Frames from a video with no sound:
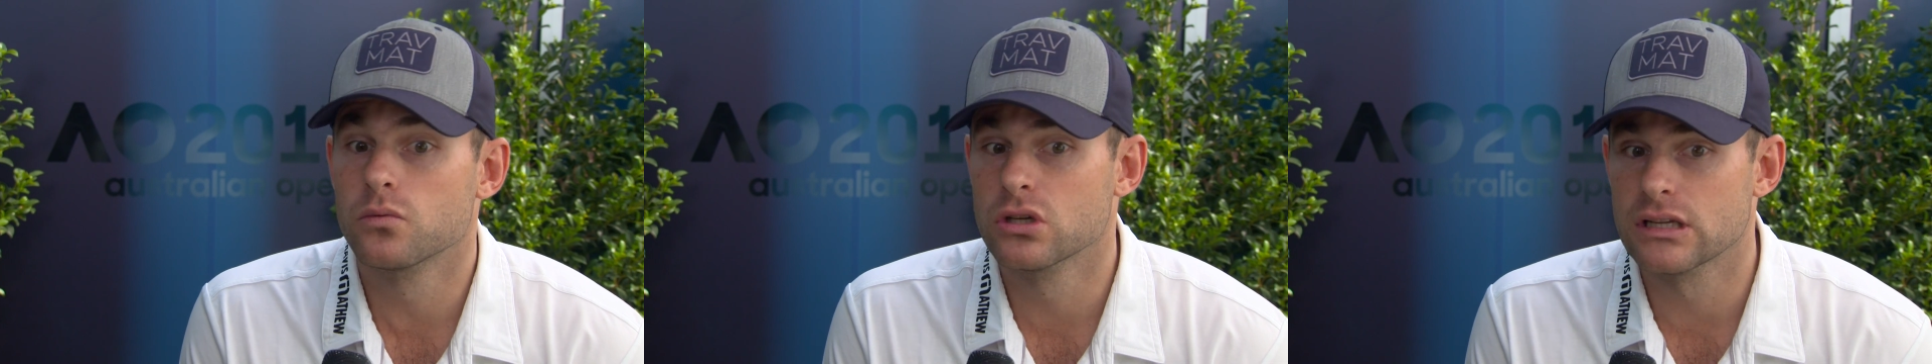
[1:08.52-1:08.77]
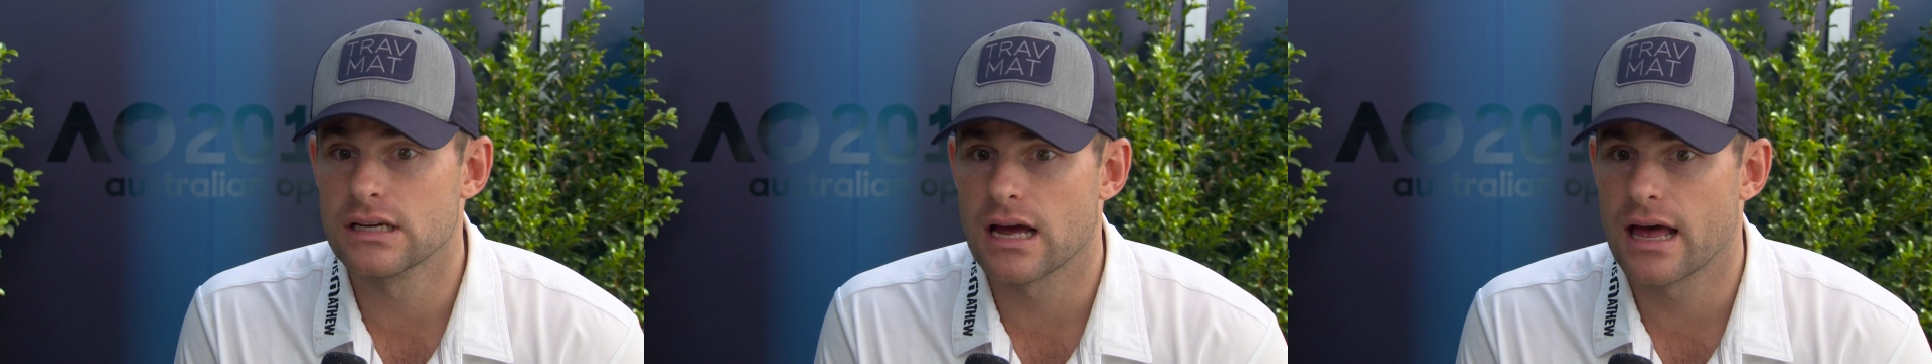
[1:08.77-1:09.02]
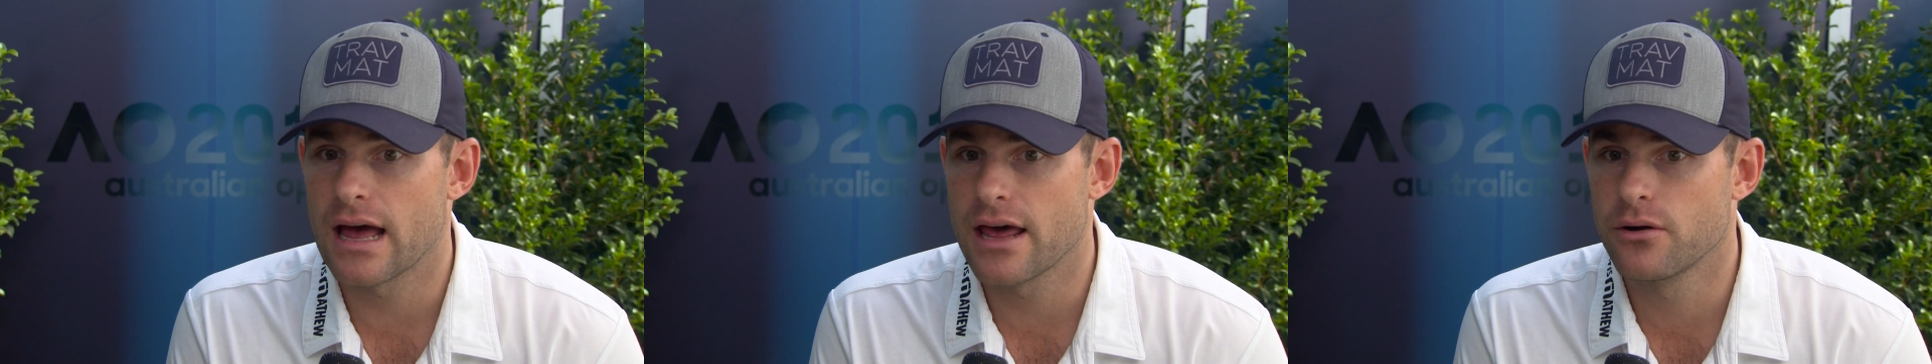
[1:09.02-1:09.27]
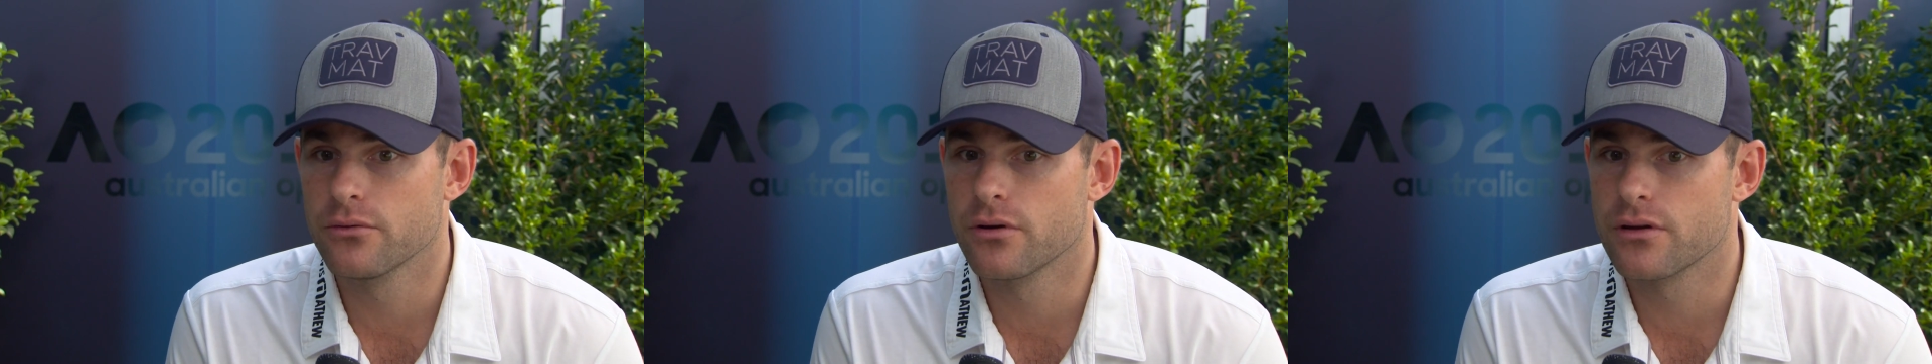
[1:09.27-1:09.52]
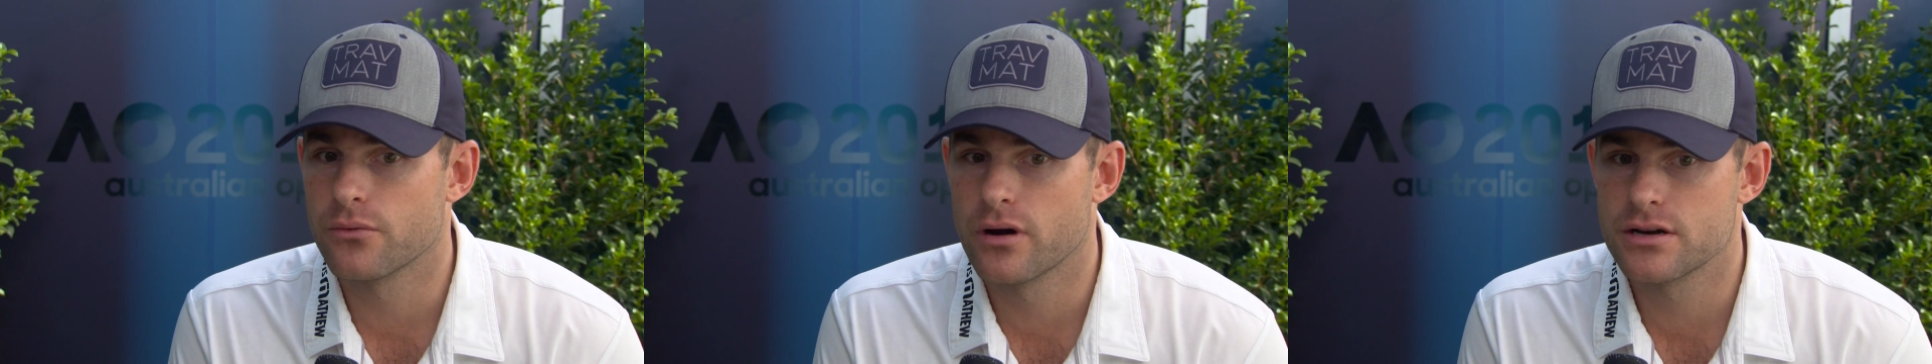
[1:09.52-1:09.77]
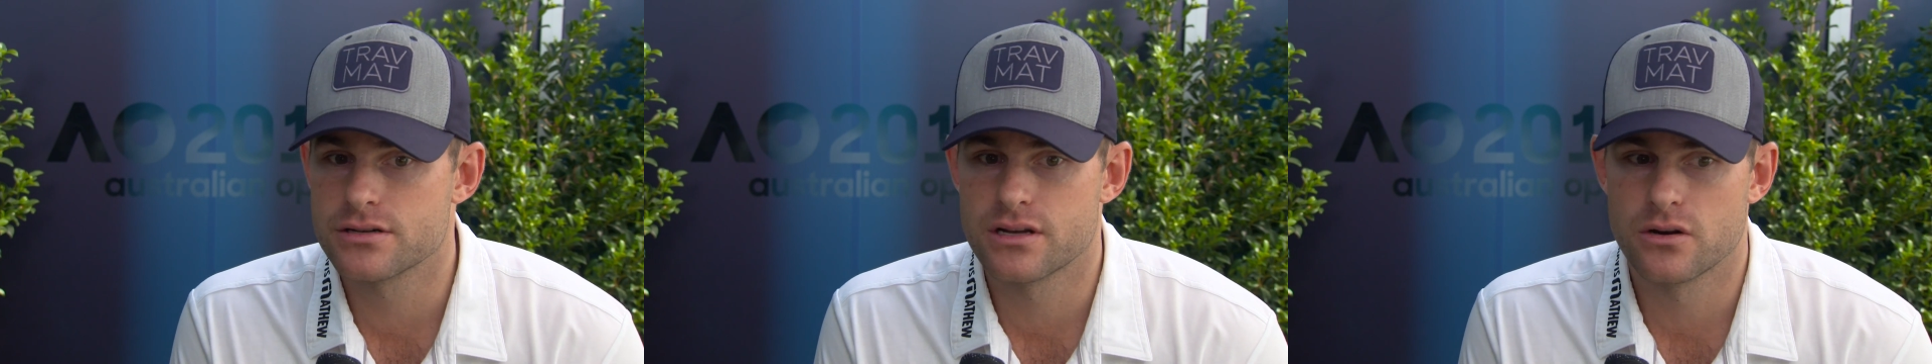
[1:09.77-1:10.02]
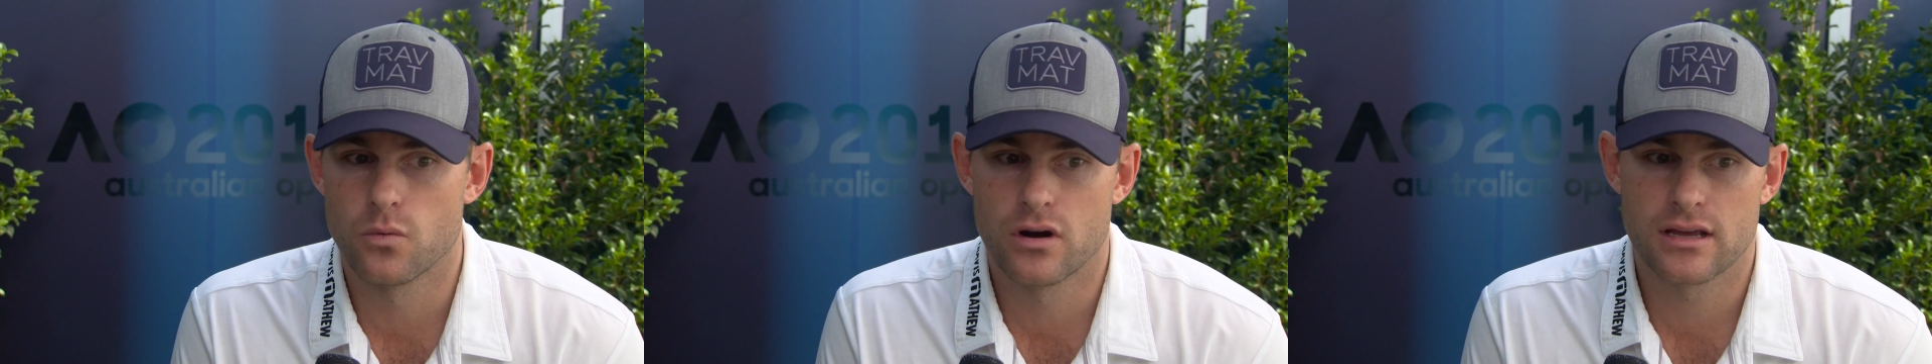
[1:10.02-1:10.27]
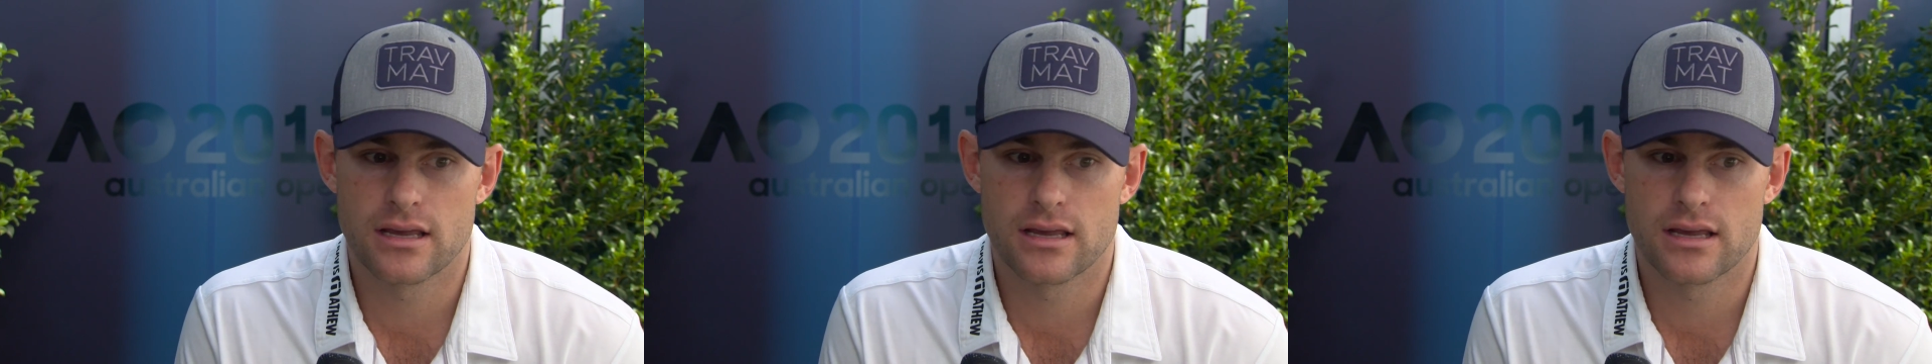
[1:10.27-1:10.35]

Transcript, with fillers: Well, I, I don't know that Roger's going to want to